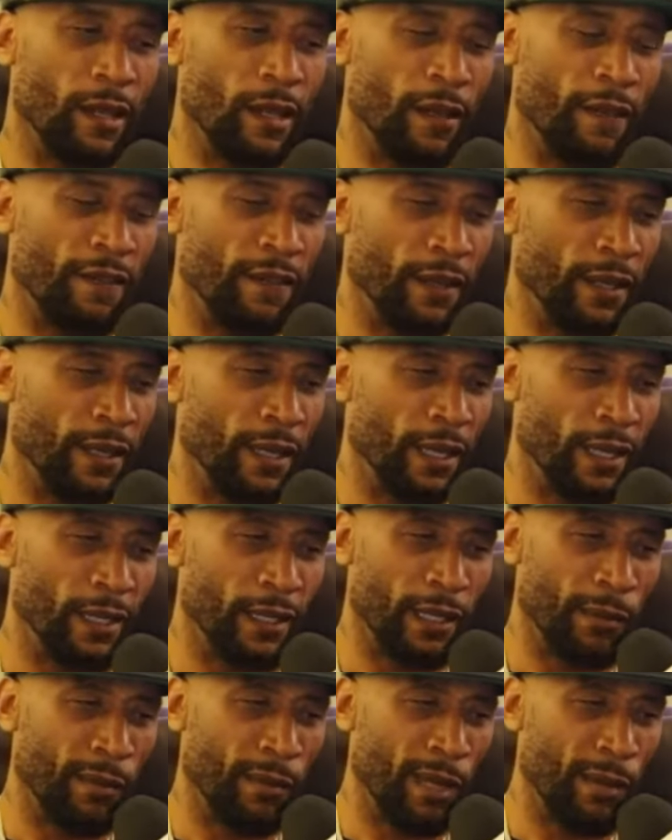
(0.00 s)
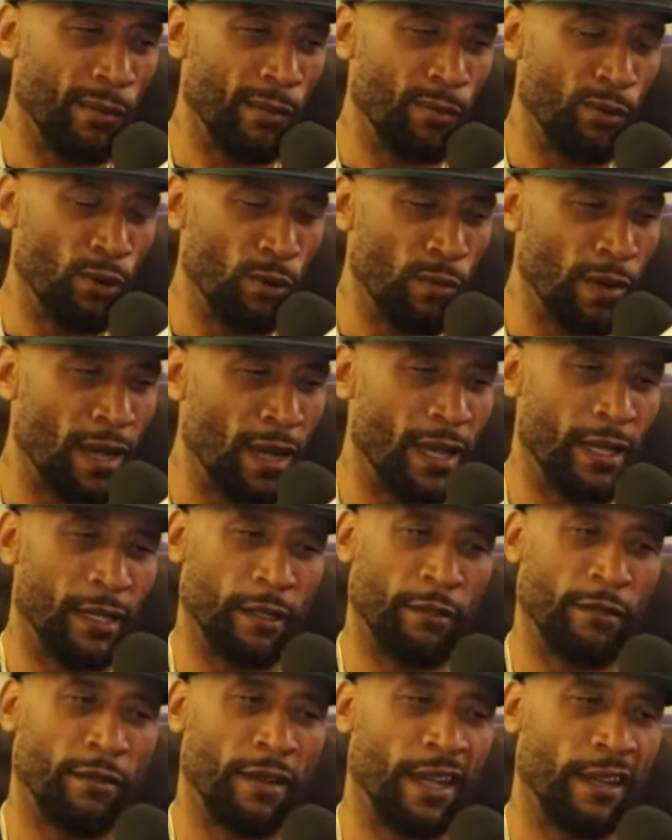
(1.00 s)
I forget. I think maybe Poo Bah
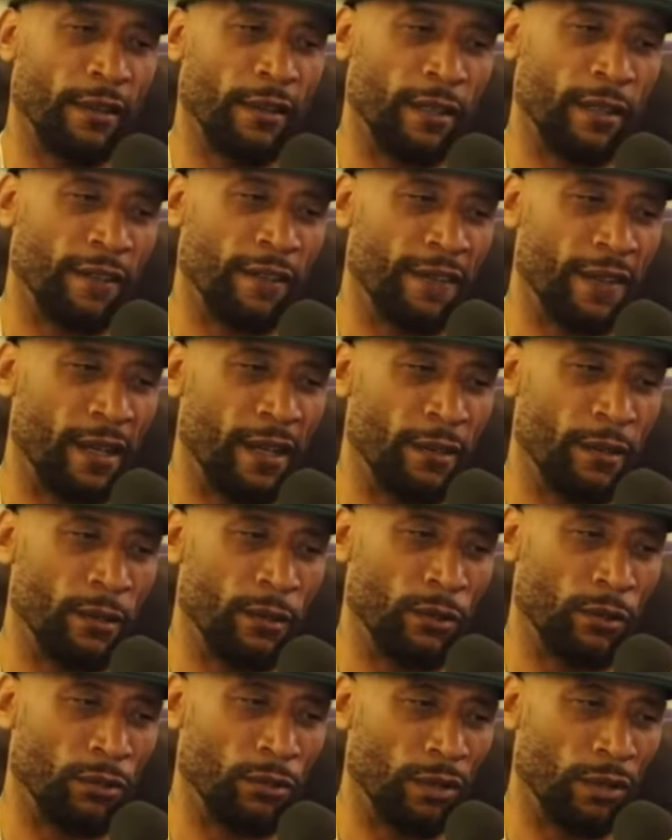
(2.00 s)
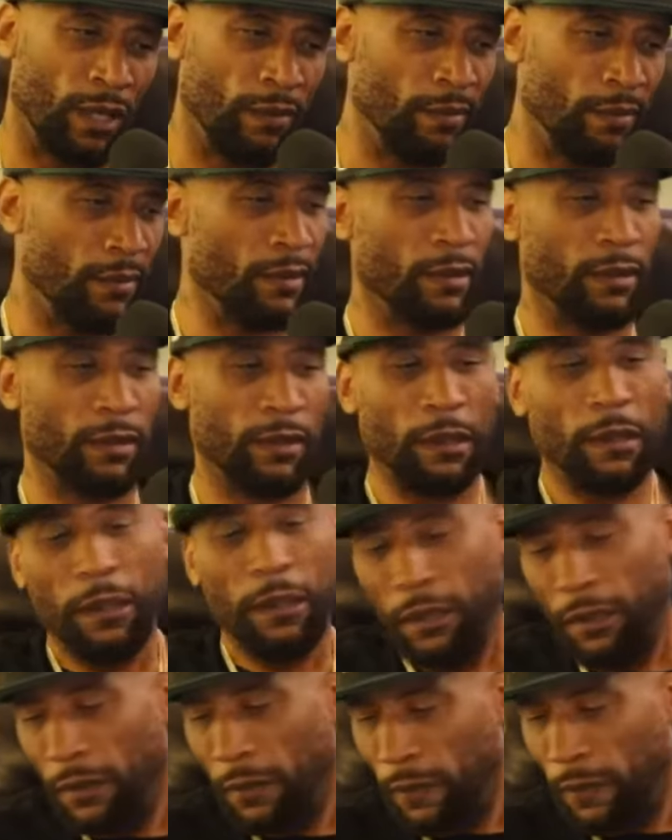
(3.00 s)
had the record that found those drums.
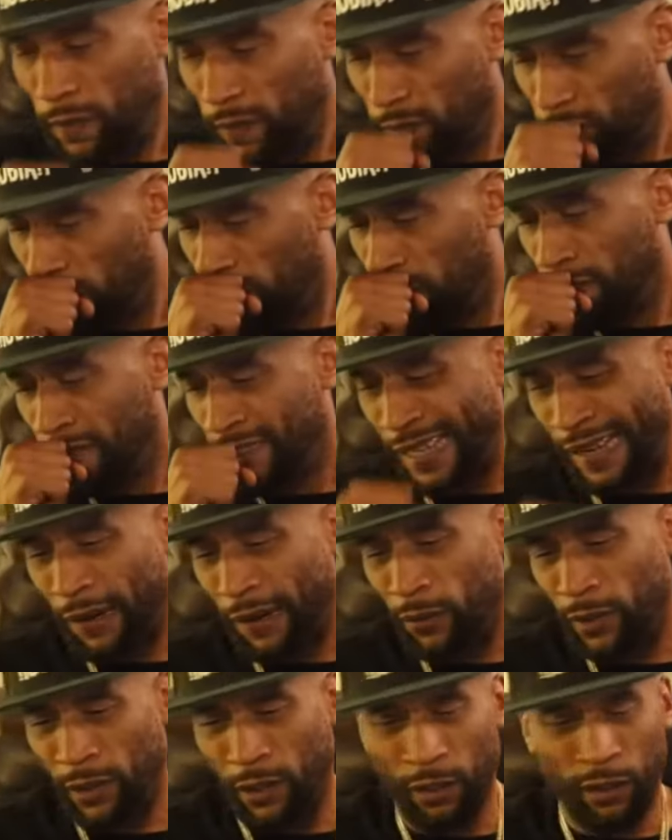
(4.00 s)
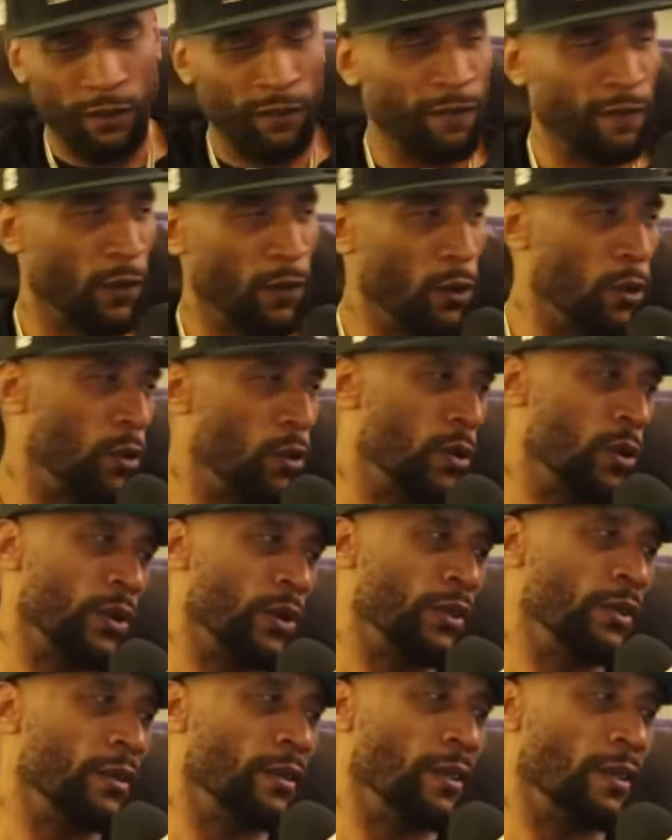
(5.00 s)
Now we're looking for
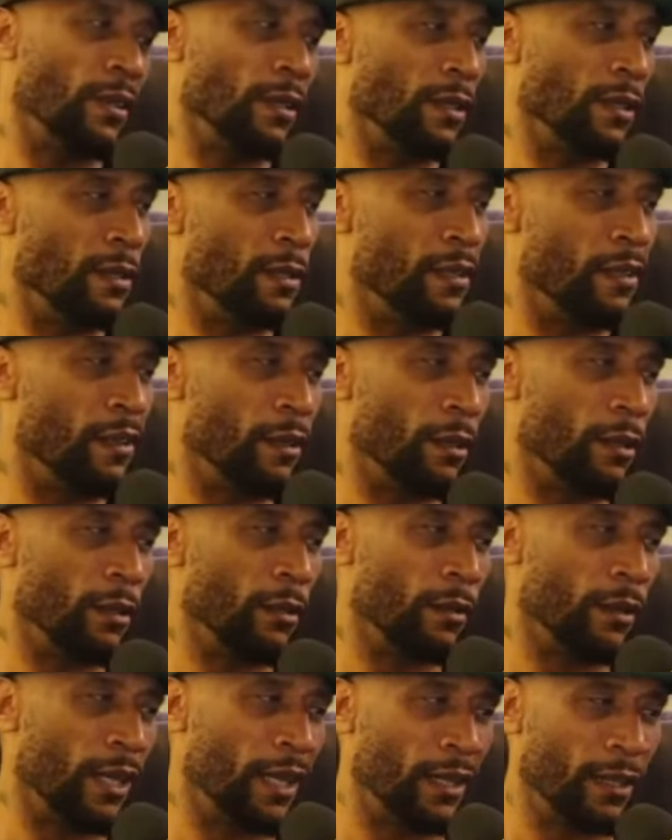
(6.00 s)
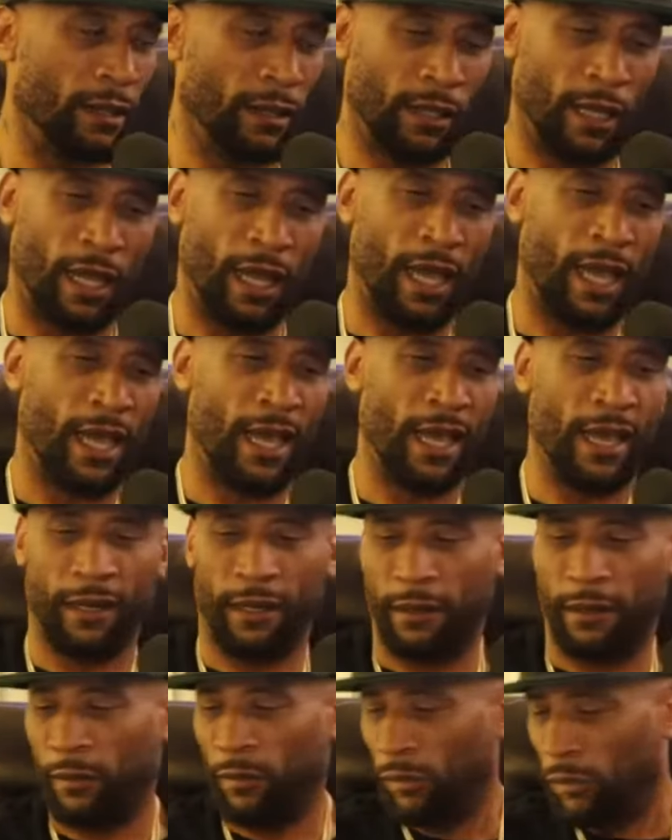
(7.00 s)
horns and you know little things to
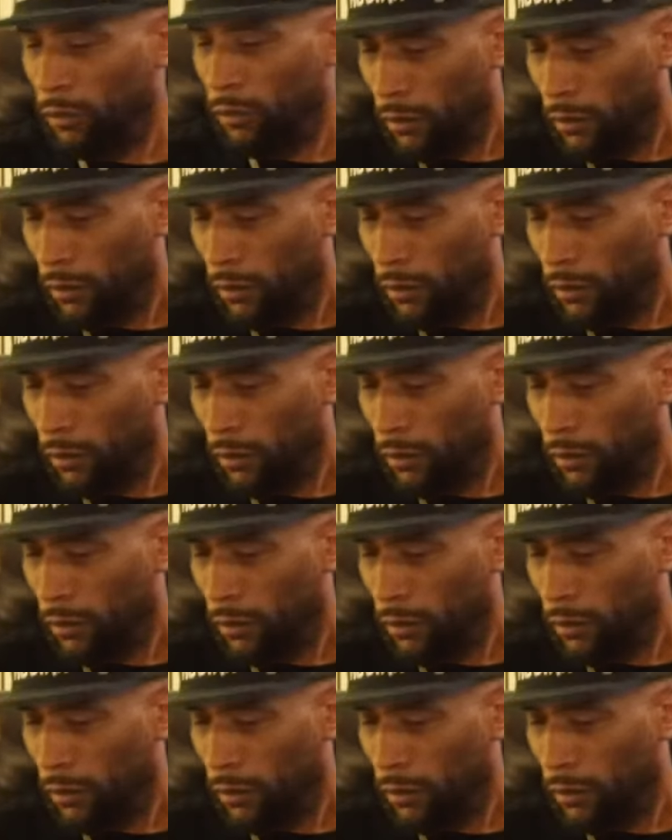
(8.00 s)
add, and